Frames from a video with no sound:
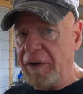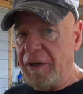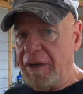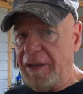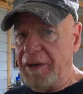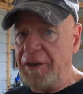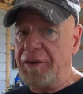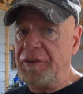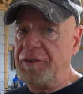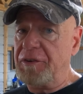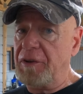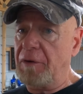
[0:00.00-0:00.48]
and
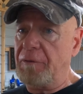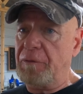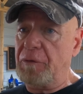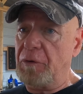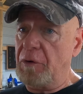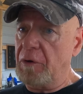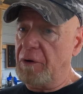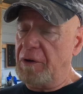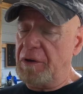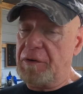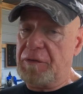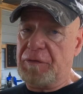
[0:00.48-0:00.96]
let it sit
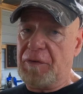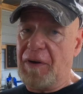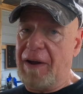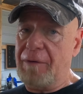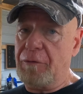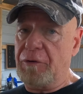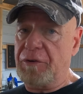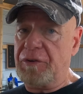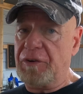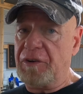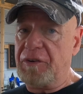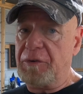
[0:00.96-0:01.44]
for at least
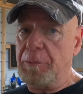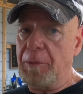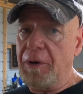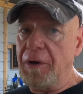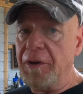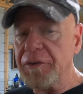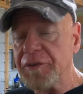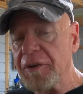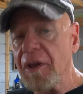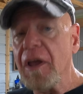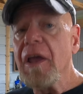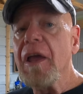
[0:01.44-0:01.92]
5 or 6
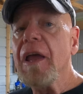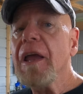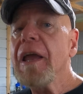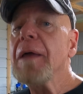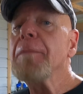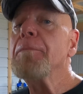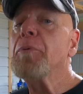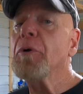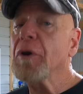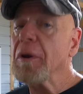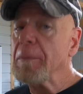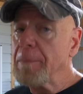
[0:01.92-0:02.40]
minutes
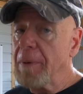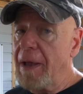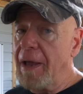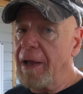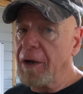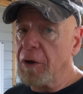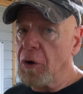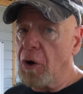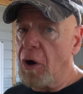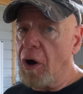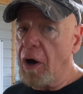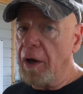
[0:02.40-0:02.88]
and put it
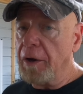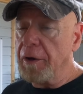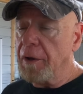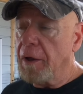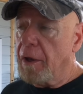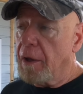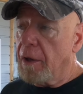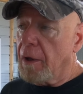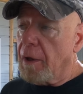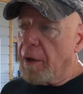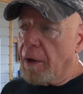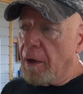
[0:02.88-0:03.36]
back
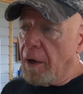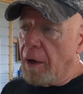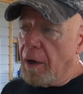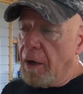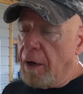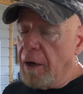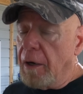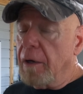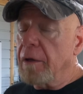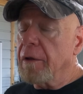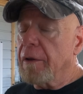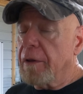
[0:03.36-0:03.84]
on.
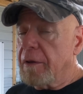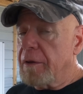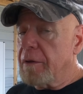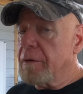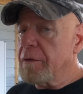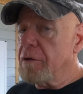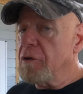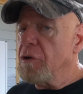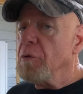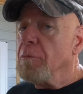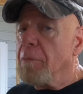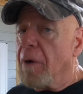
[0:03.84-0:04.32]

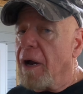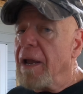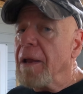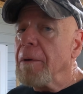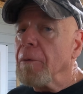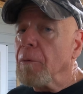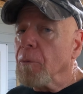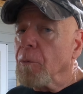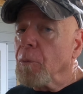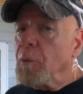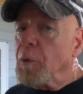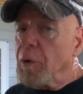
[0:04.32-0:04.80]
You
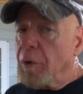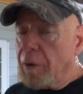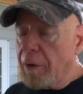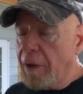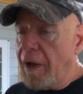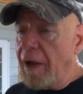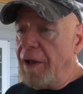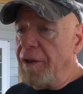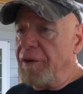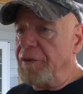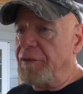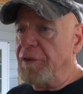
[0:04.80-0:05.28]
might
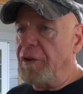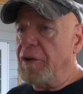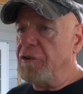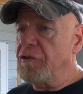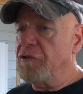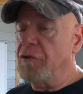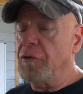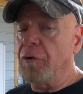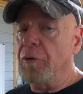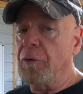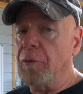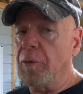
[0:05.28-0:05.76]
realize
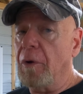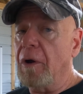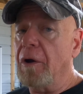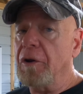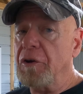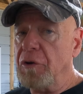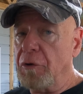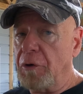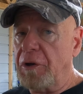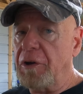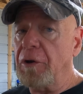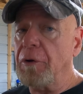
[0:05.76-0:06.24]
that
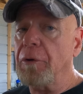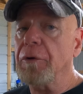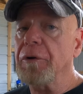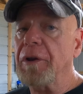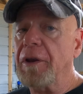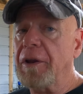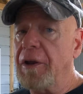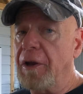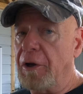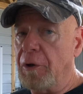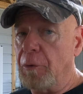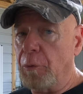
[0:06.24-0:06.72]
your gear
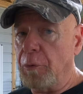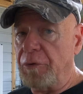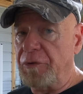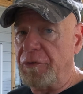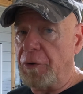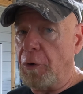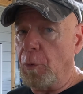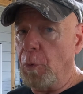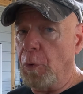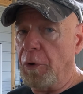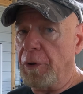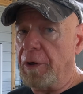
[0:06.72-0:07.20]
indicator will
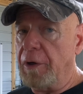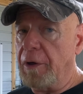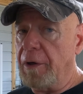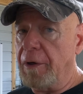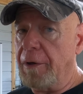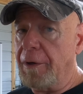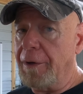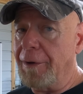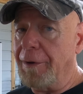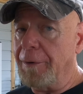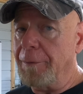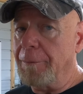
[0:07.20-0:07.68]
start working
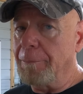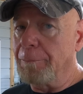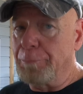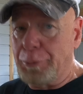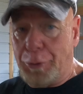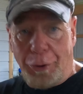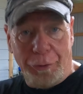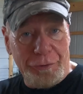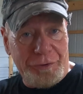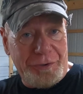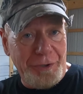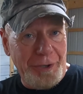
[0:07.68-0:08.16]
again.
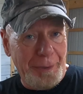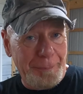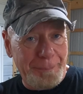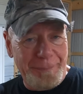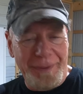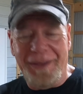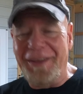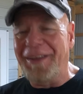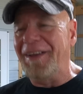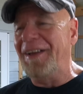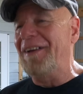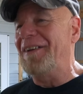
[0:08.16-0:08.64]
Pro
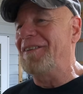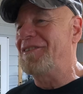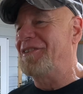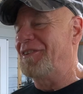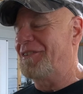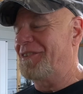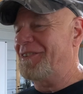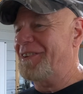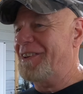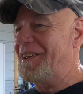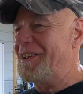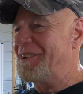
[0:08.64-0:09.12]
tip,
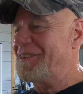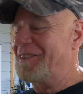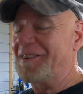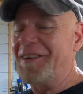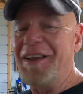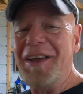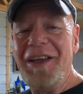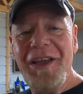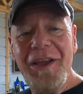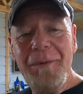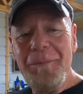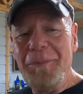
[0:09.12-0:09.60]
just
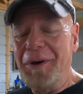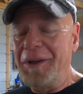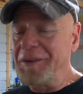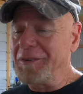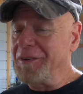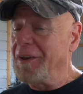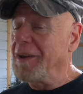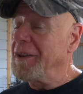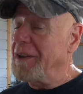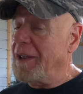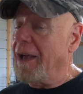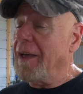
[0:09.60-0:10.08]
teasing.
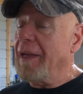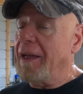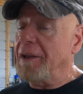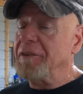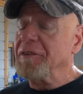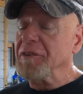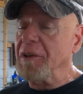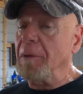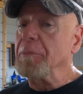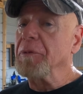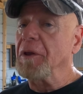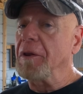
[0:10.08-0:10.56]
But yeah,
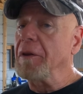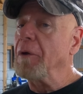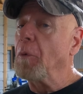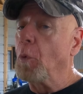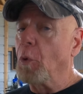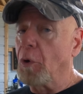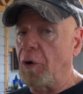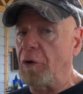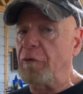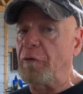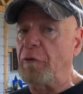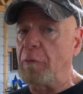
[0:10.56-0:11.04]
it's something that
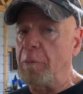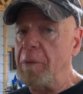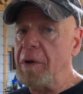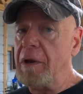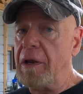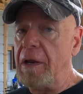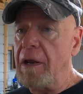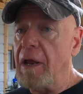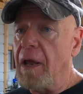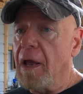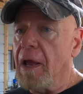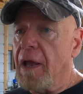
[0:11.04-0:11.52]
worked for
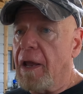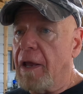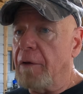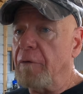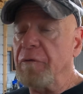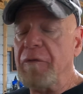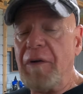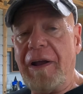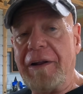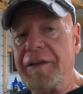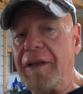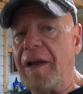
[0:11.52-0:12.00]
me.
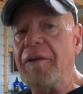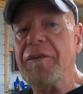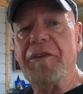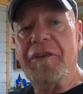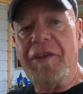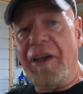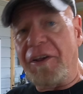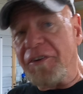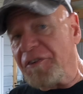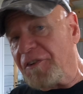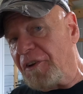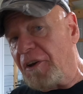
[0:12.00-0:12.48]
In fact, I
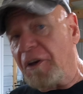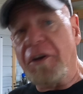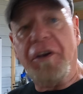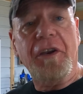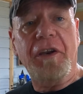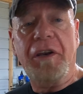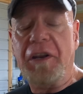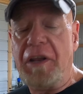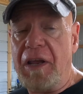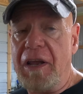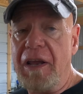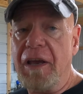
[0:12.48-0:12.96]
tested
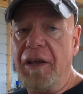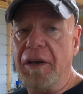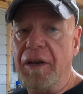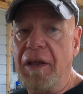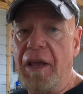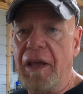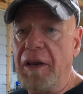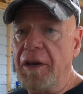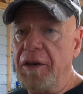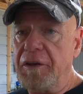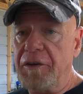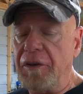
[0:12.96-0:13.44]
it again
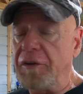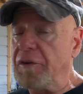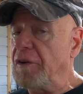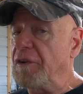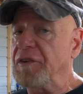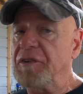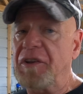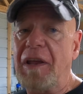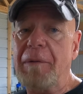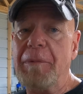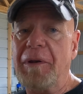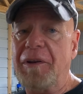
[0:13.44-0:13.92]
and it did the
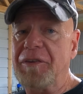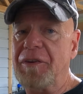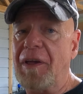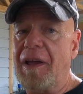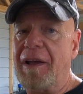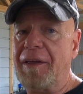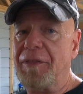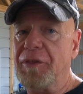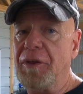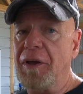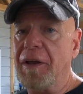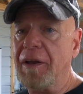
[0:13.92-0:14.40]
same
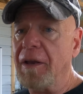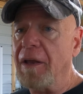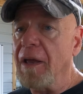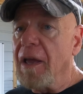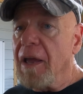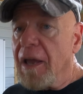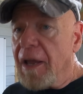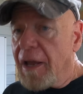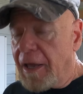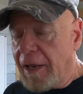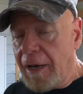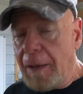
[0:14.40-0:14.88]
exact thing.
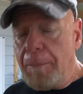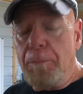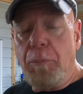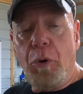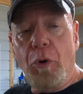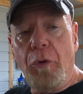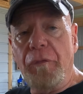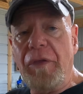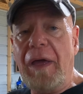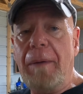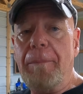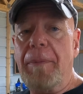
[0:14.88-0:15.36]
And I
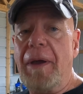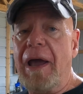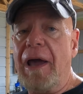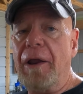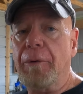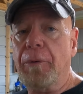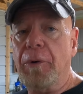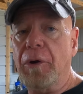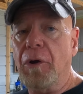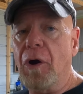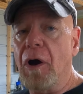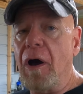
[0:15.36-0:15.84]
pulled that
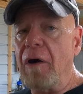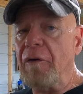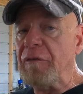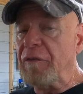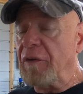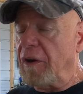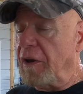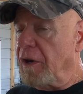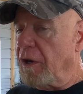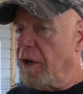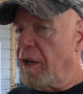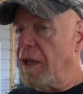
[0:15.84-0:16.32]
battery
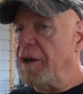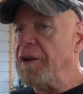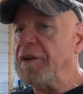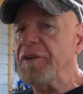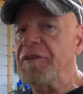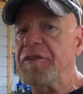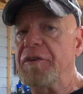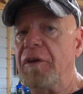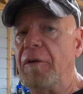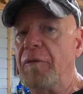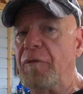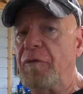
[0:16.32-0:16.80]
off and let it
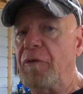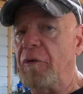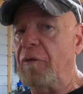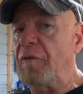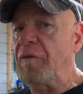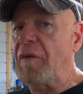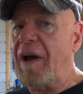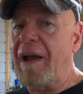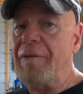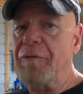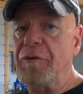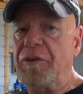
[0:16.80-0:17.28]
sit for
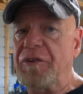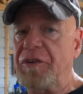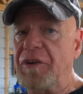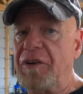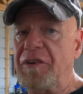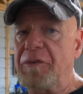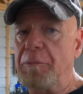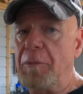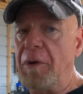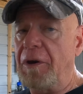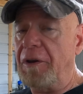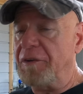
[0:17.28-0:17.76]
5 or
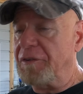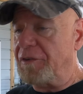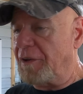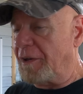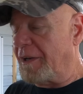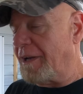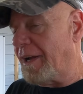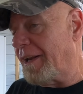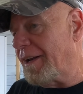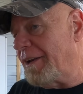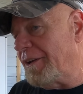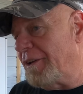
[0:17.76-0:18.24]
6 minutes. It
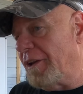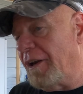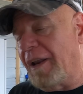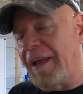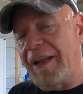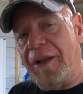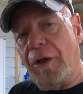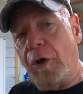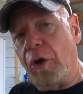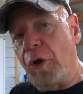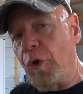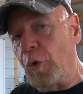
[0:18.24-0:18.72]
kind of did
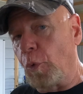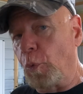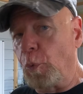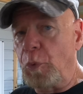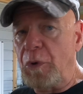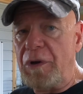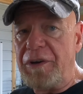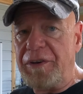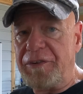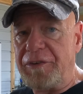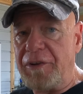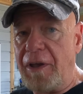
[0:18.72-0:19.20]
like a little
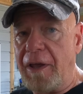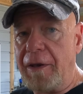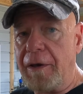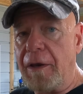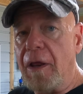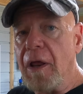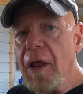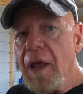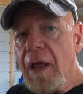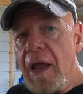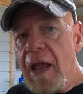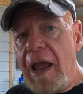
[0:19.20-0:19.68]

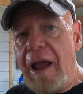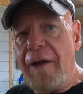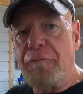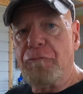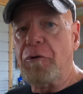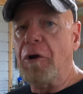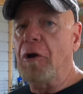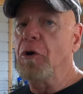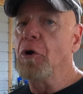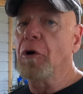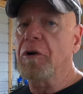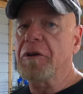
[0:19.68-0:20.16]
reset
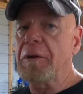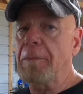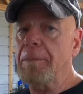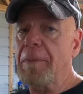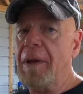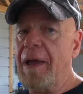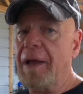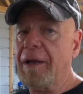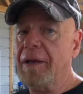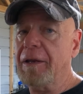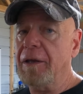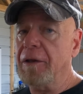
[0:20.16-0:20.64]
after I hooked it
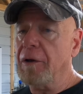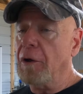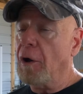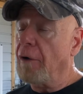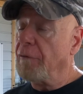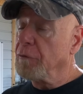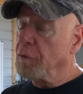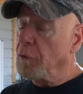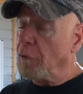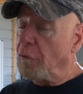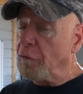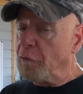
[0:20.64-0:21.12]
back in
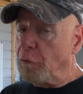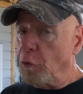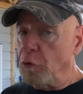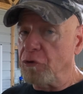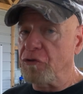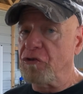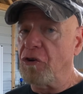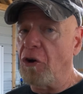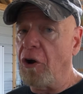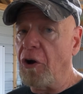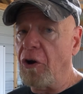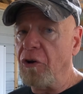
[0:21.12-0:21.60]
after a full
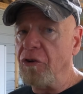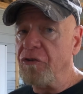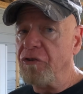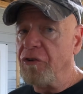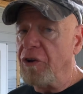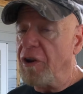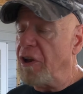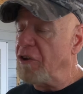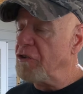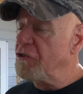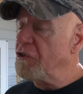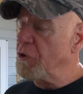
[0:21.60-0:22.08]

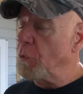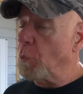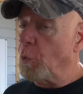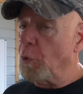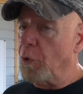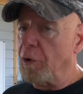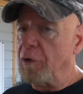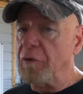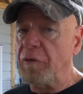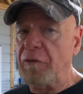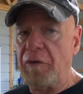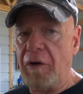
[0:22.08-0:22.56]
charge, and she
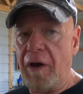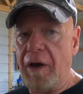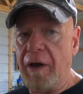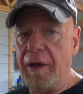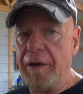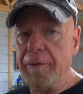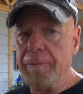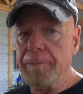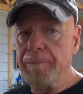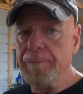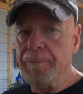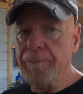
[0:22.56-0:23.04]
worked
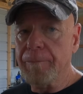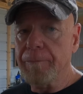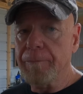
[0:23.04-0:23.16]
fine.